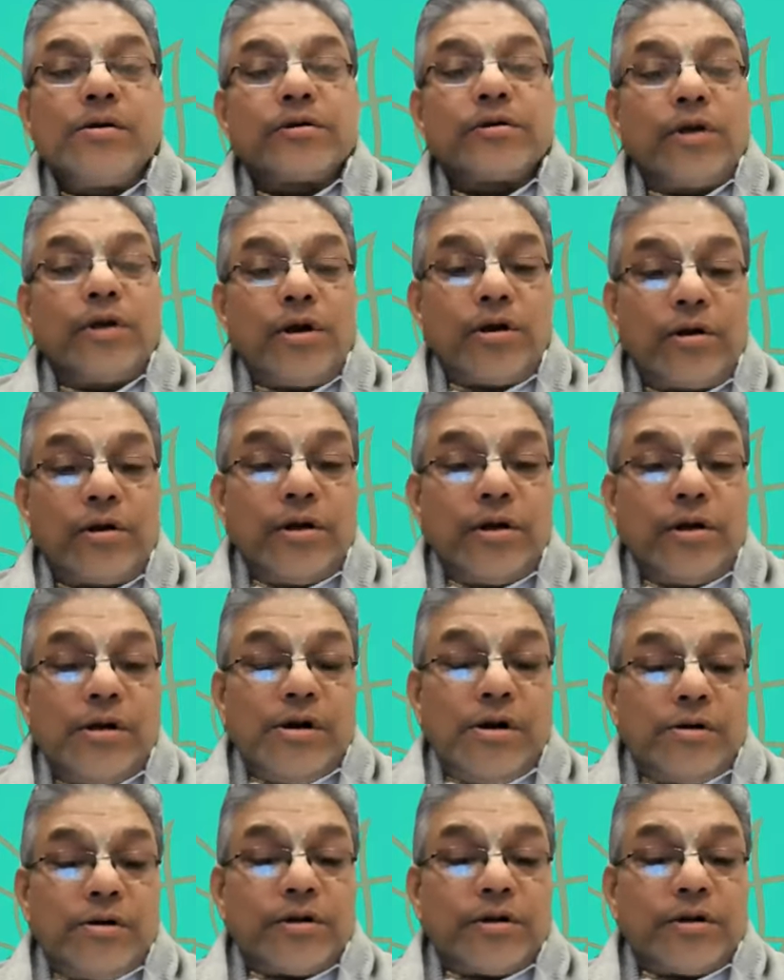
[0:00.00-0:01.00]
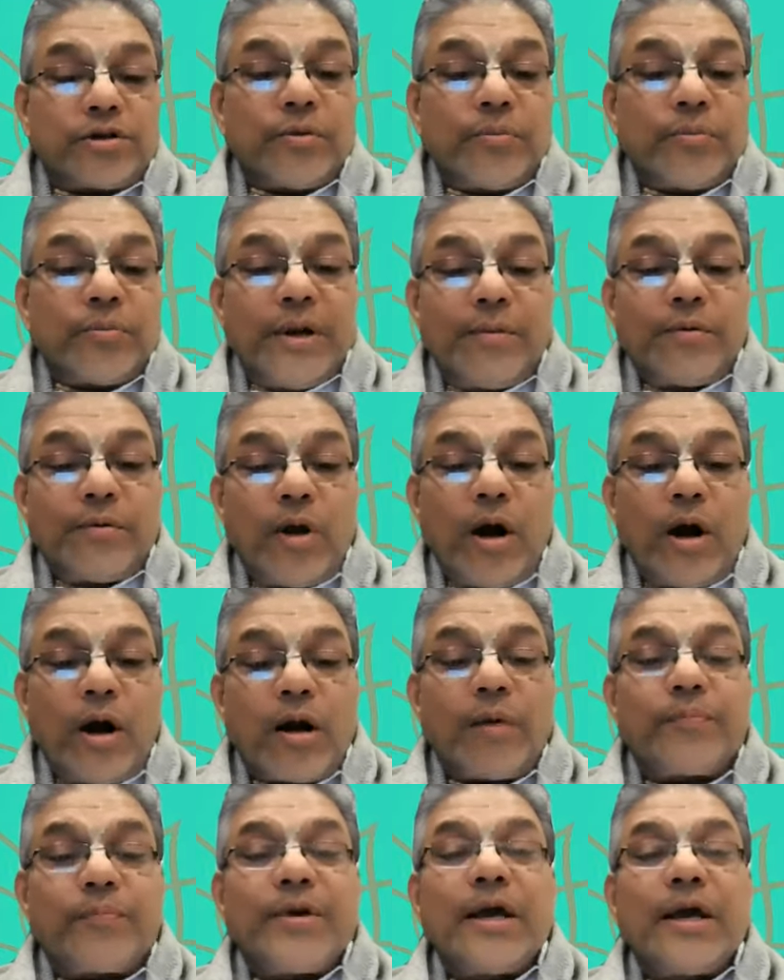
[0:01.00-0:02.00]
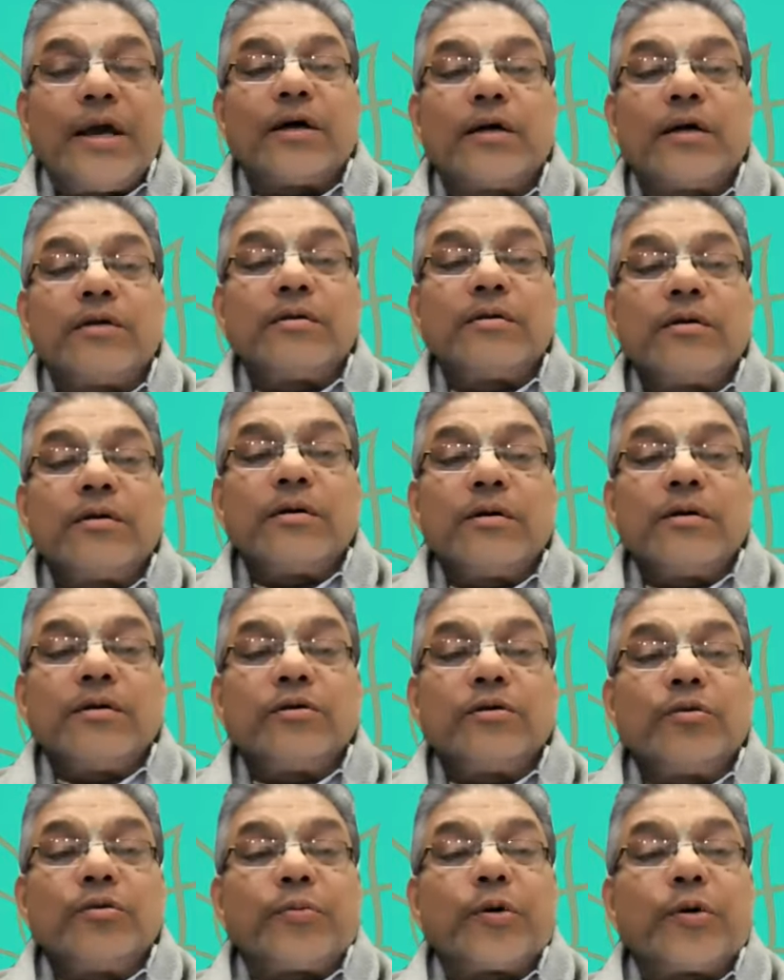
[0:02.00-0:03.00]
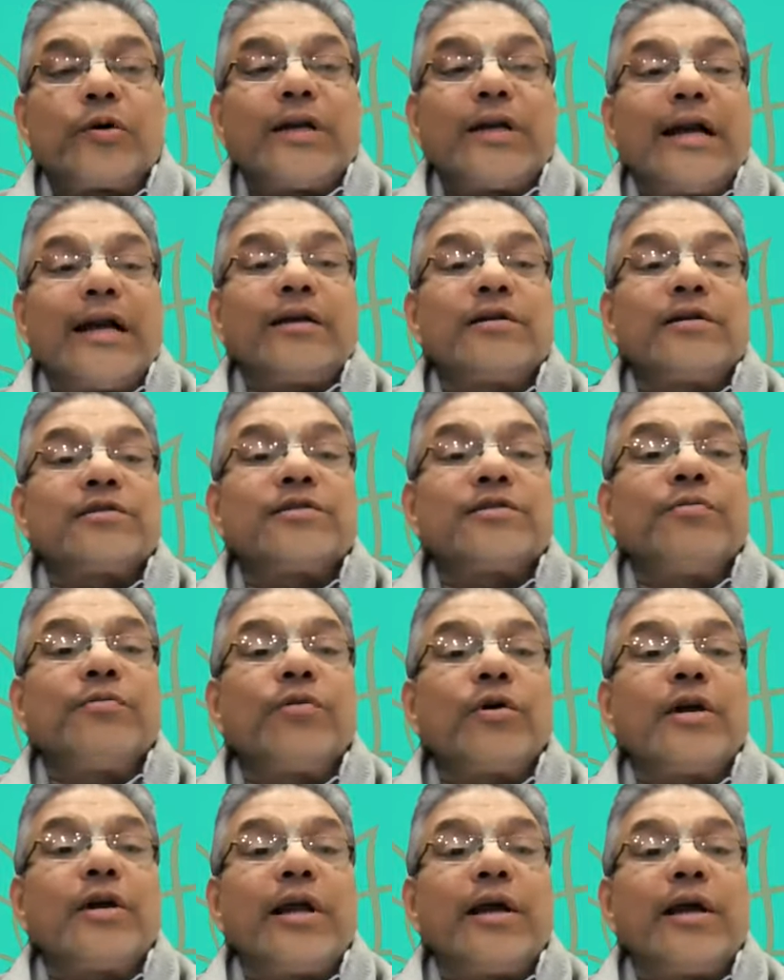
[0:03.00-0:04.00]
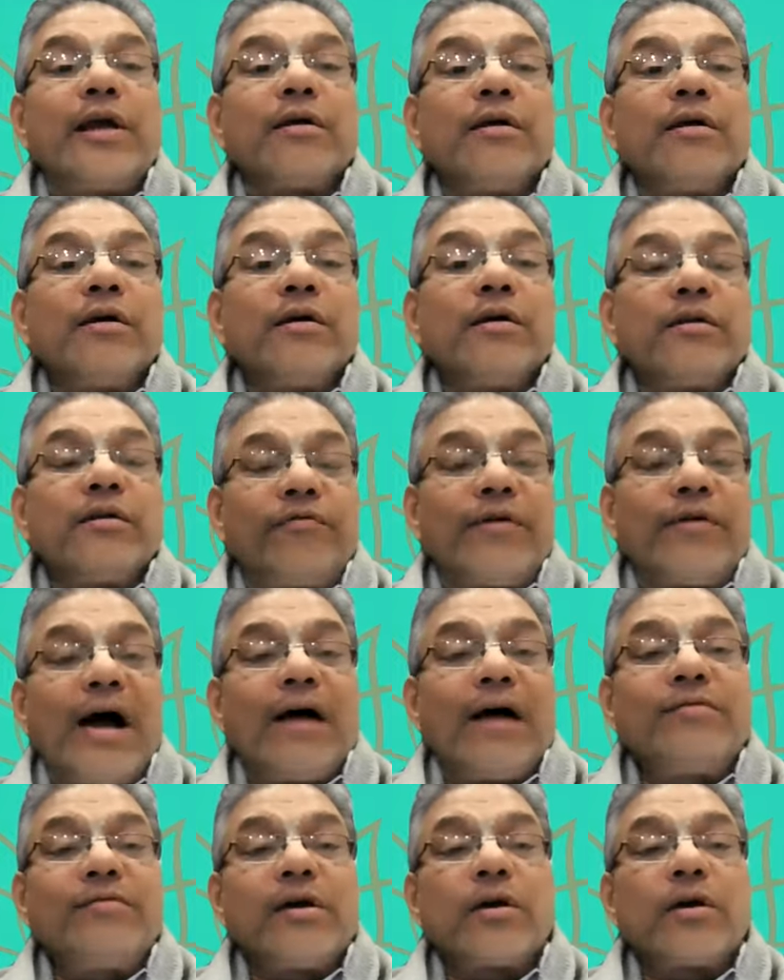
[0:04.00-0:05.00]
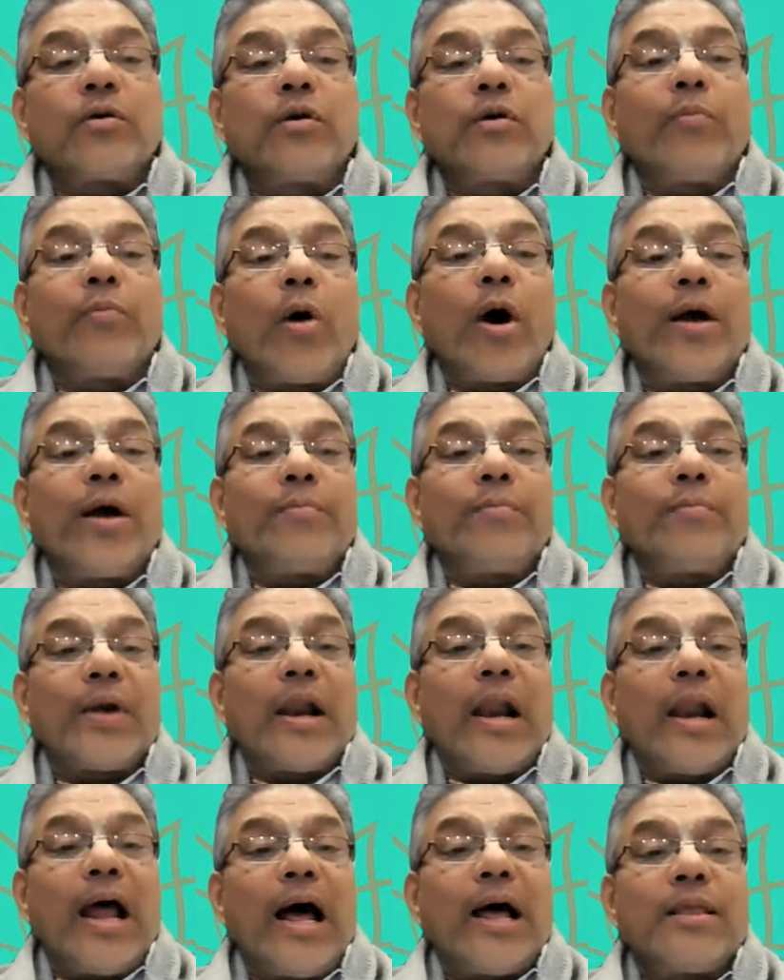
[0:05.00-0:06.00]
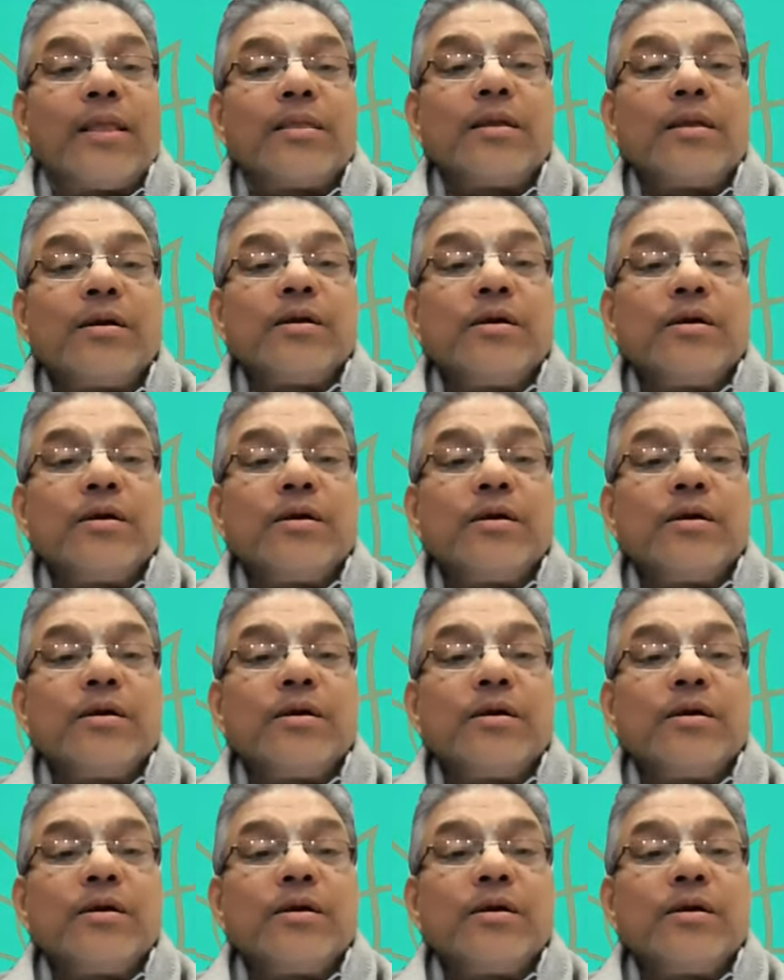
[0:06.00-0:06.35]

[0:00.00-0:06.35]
So the Supreme Lord appeared to protect his devotee, the five year old boy Prahlad,